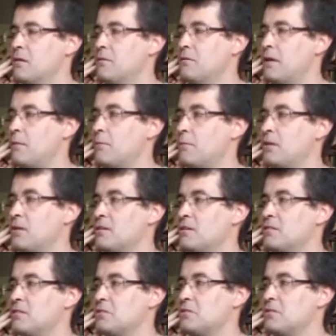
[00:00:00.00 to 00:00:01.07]

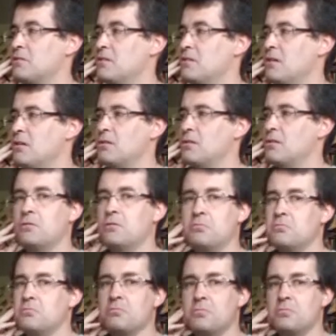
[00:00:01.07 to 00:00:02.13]
Families, no,
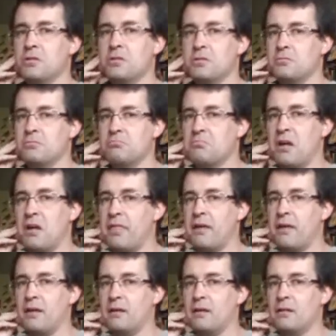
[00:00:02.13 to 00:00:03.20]

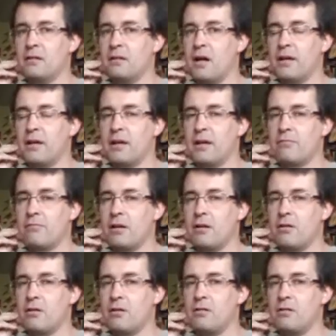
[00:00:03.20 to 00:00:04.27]
nothing I can
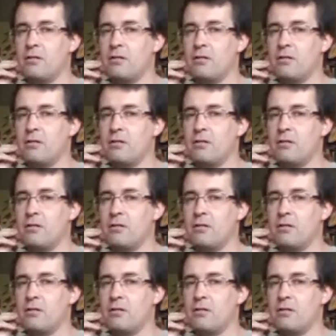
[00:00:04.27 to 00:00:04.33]
recall.